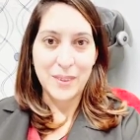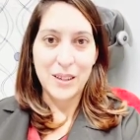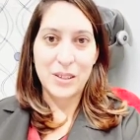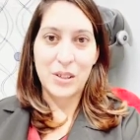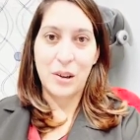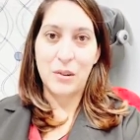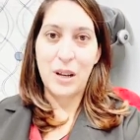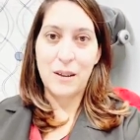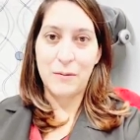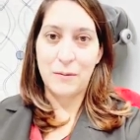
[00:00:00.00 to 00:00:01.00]
So
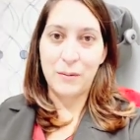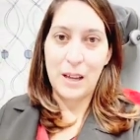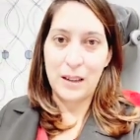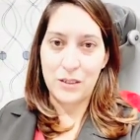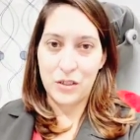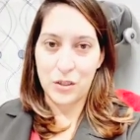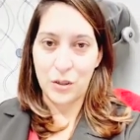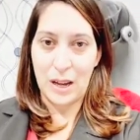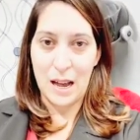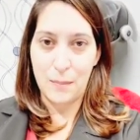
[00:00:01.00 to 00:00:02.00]
if it just
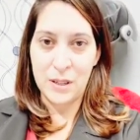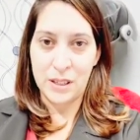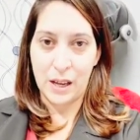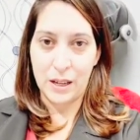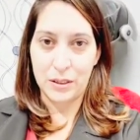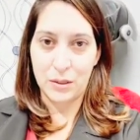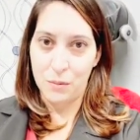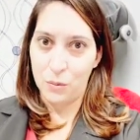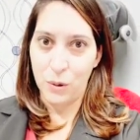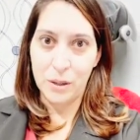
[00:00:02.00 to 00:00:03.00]
so happens that
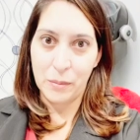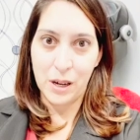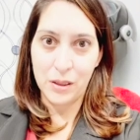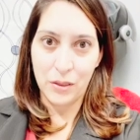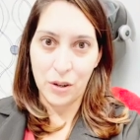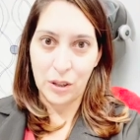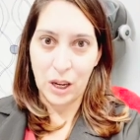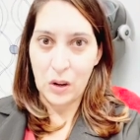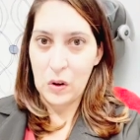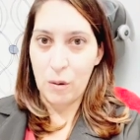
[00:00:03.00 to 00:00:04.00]
one month you're
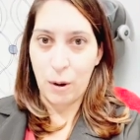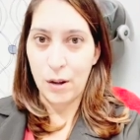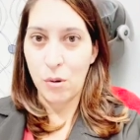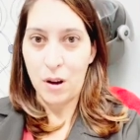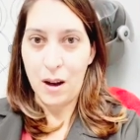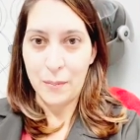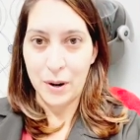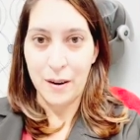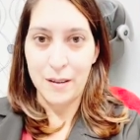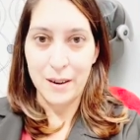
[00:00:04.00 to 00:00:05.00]
like, oh, I want to go
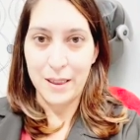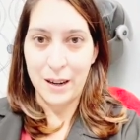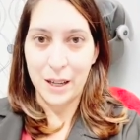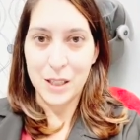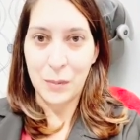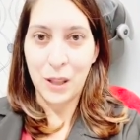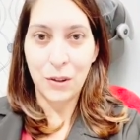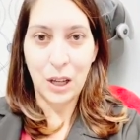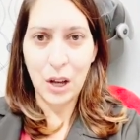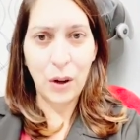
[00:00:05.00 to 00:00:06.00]
copper, and the next month they're
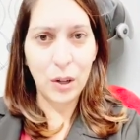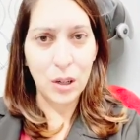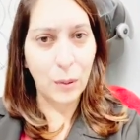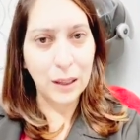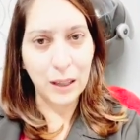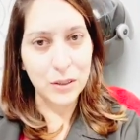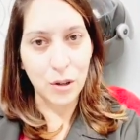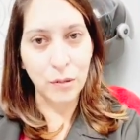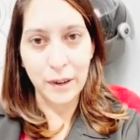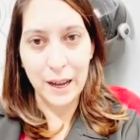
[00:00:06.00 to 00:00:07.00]
like, oh, you know what, let's
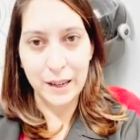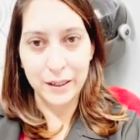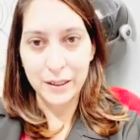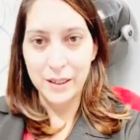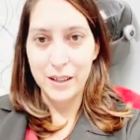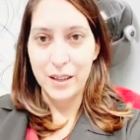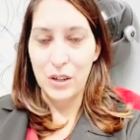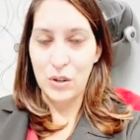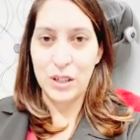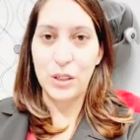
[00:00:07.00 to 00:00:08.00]
go red.
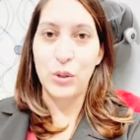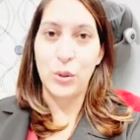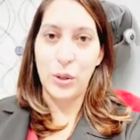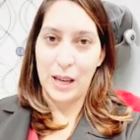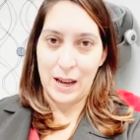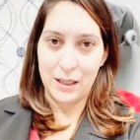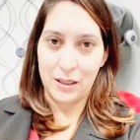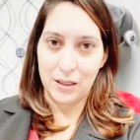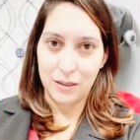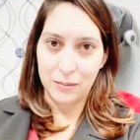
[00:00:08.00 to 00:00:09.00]
You can do that
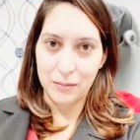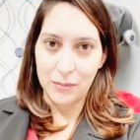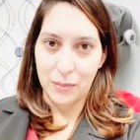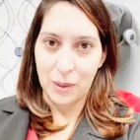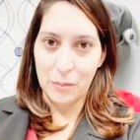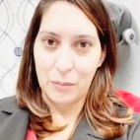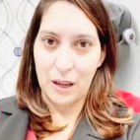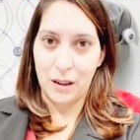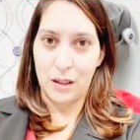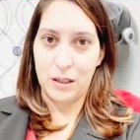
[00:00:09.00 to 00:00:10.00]

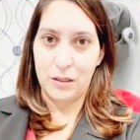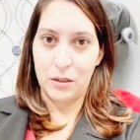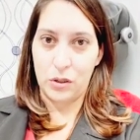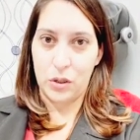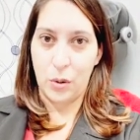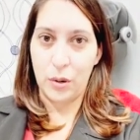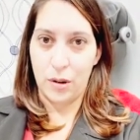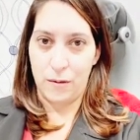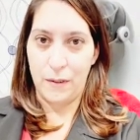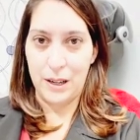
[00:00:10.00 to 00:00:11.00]
because
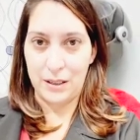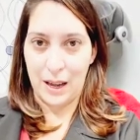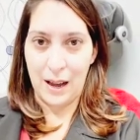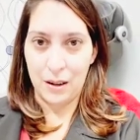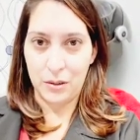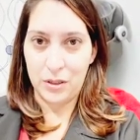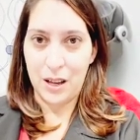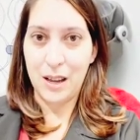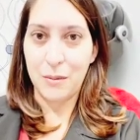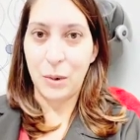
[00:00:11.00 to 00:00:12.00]
toner fades out,
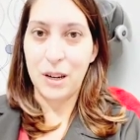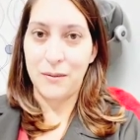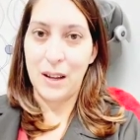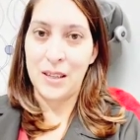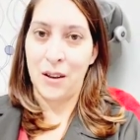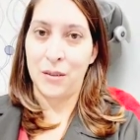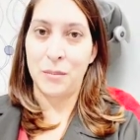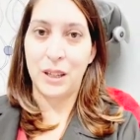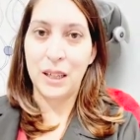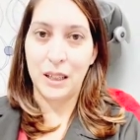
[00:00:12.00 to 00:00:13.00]
and when it fades out
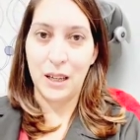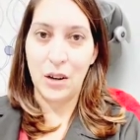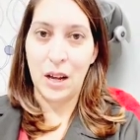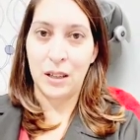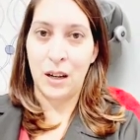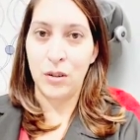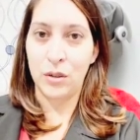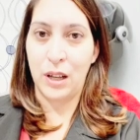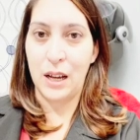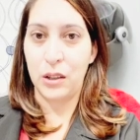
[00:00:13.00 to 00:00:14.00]
completely, you get the
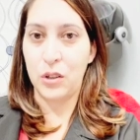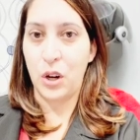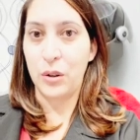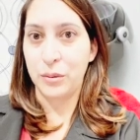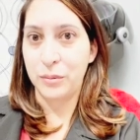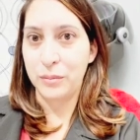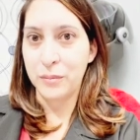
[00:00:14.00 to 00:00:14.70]
underlying tone